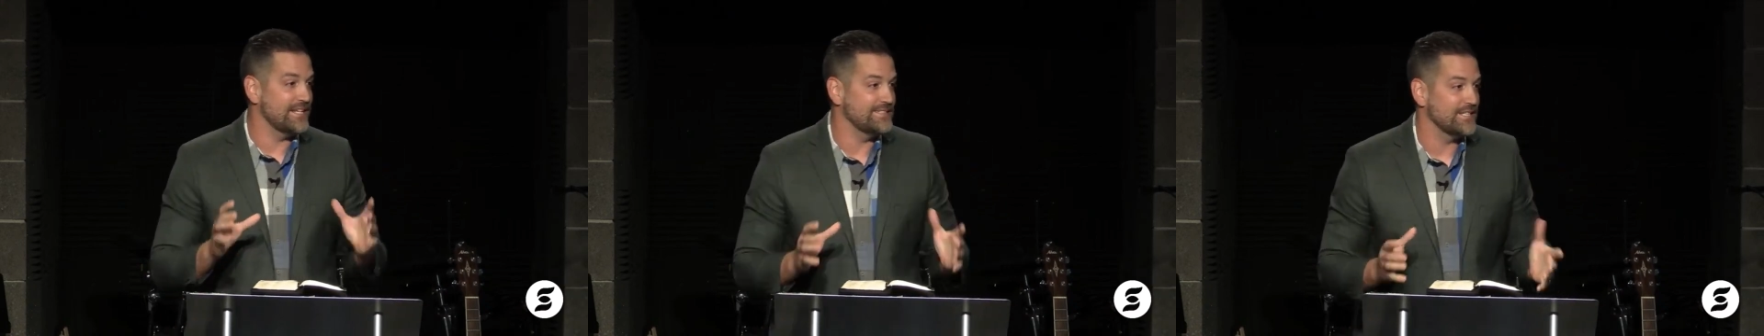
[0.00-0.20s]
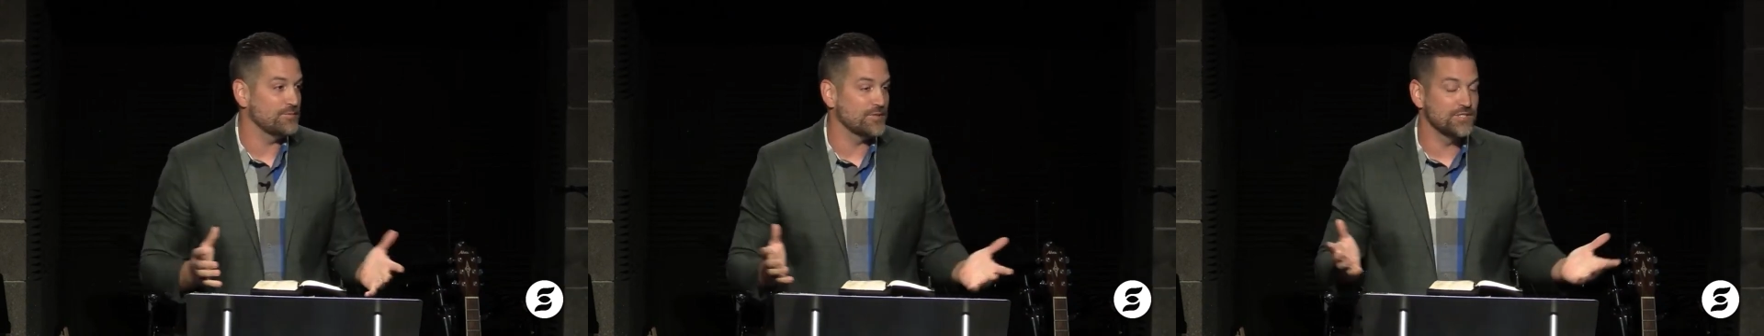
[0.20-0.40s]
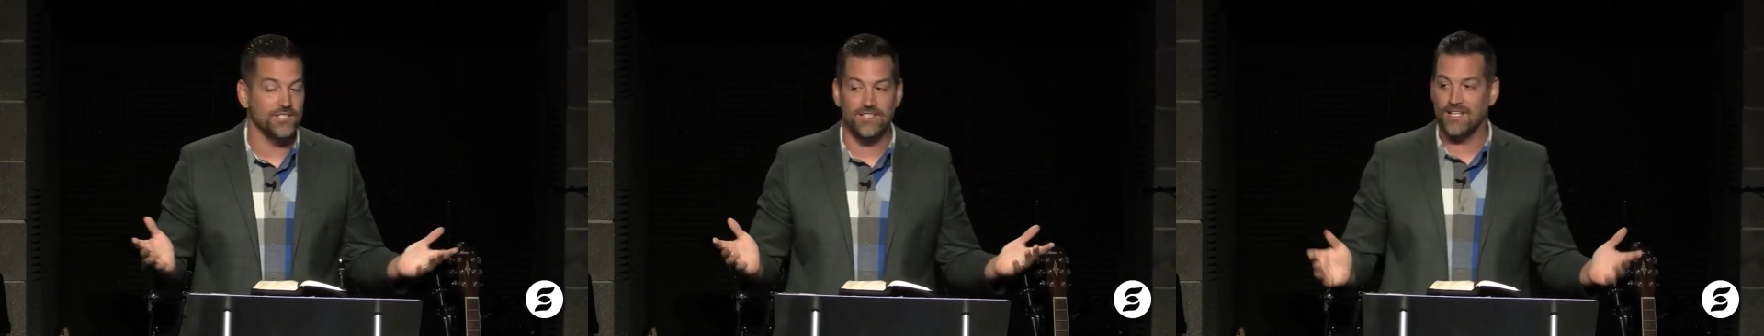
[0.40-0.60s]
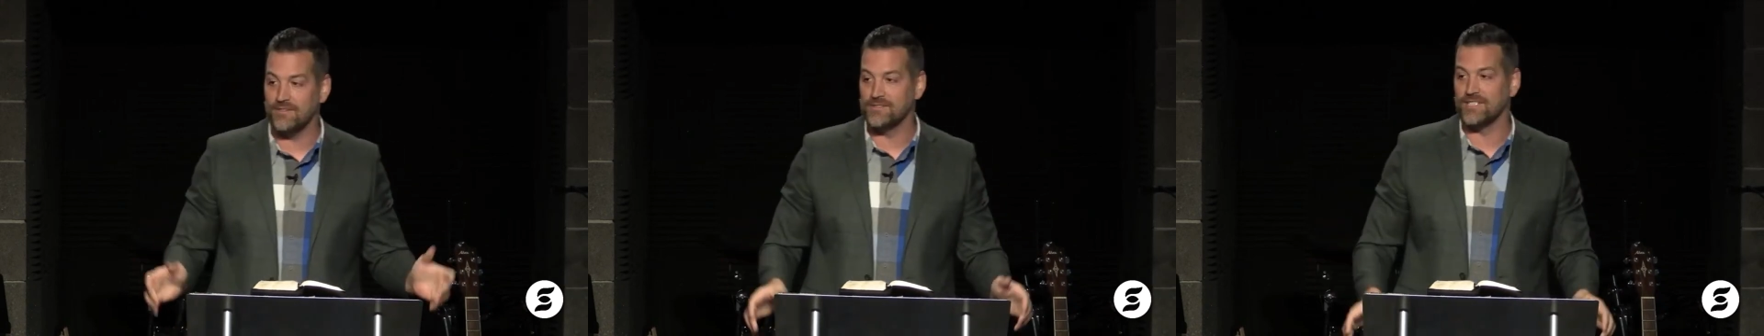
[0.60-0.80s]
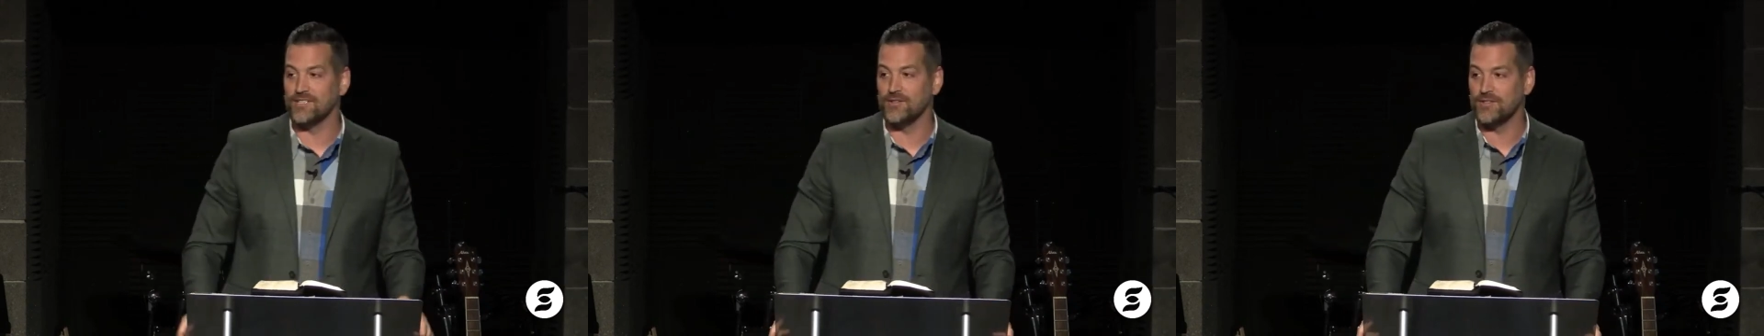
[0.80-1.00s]
I said, "Well, she
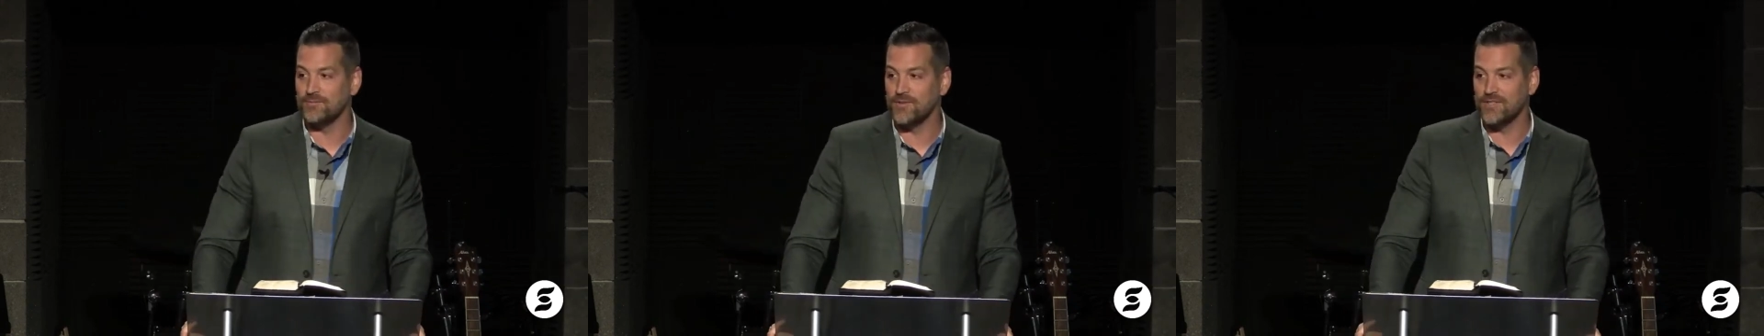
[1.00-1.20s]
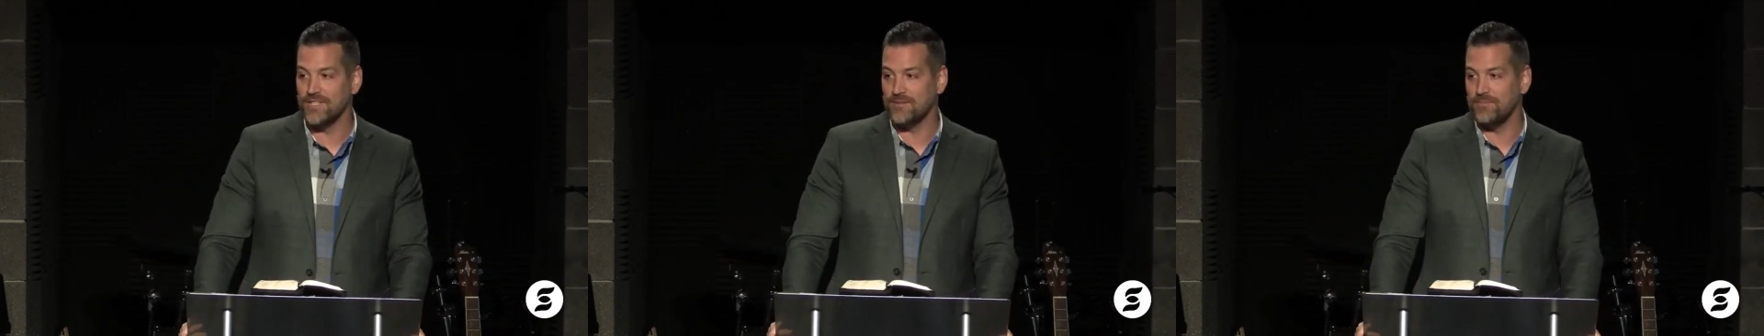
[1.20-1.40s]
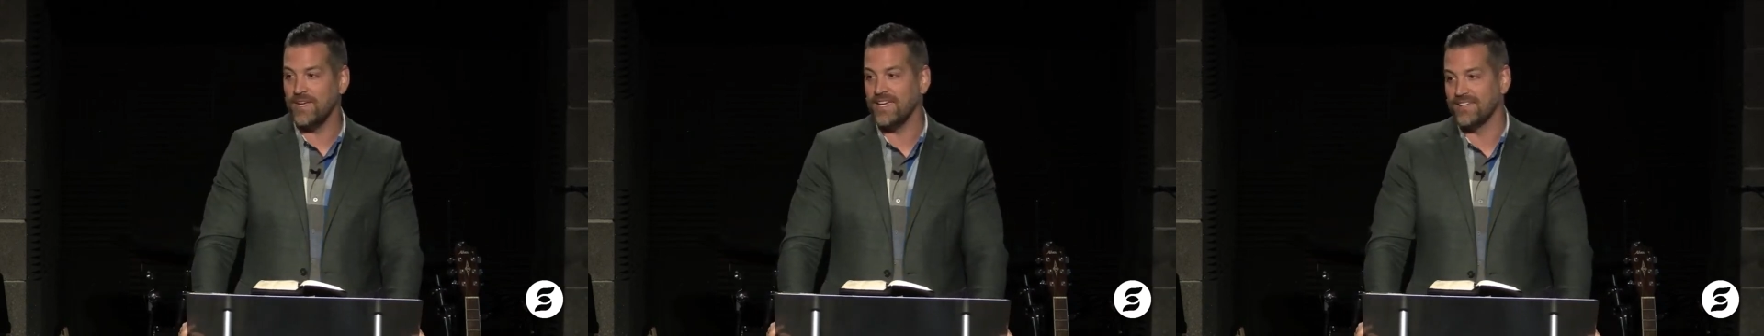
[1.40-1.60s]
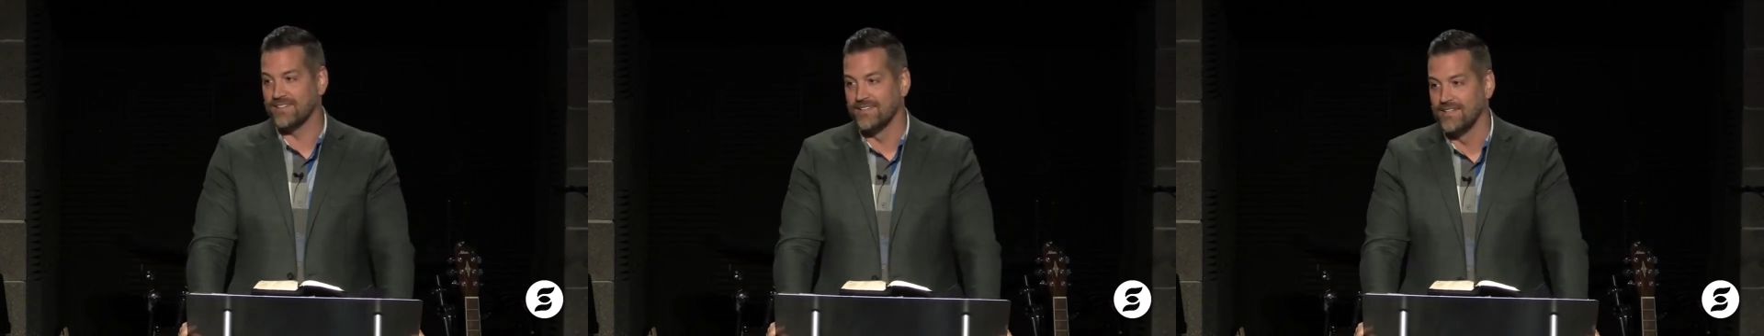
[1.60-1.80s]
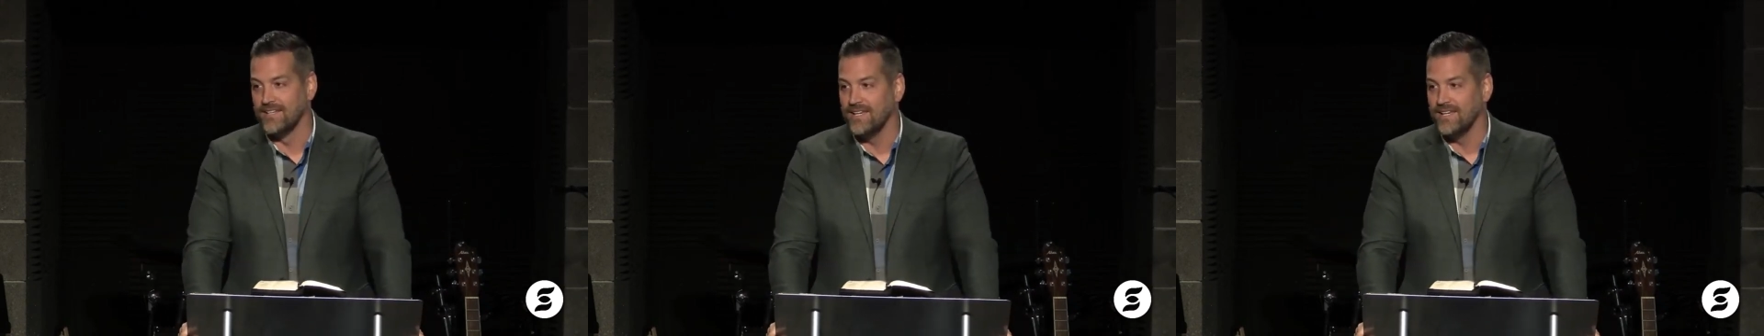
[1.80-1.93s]
loves the Lord more than me."